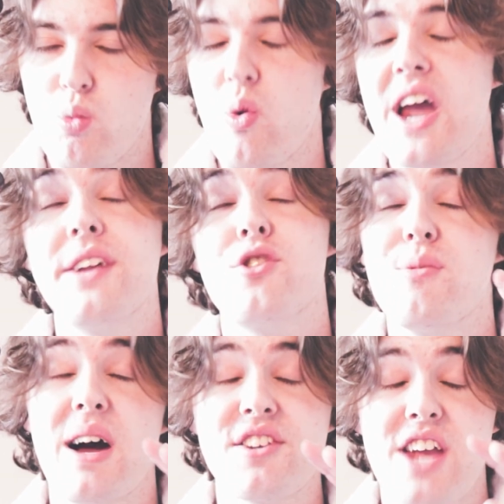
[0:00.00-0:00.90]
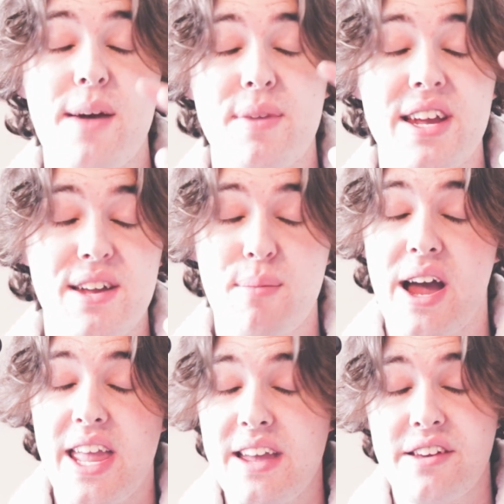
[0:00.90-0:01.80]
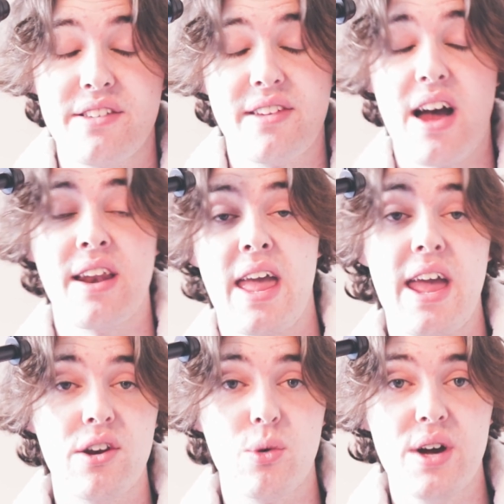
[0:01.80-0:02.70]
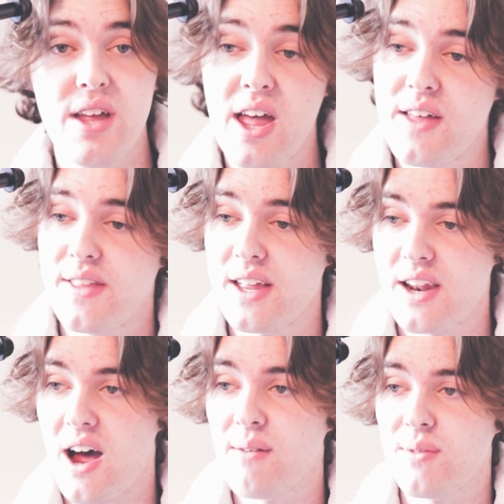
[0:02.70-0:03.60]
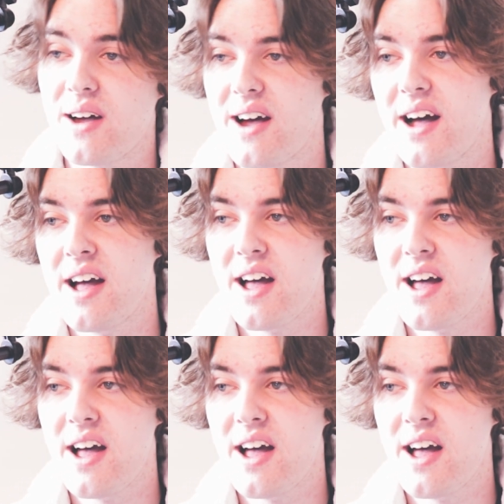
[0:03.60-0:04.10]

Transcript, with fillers: way too much happening and my ears can't handle it, then I'm uh,